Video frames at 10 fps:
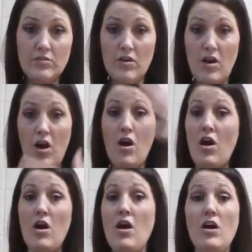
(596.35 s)

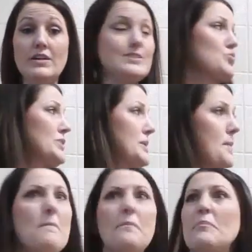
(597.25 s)
oh, it's
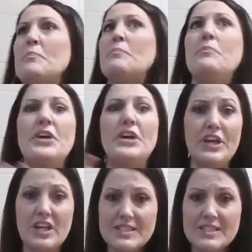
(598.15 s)
really big.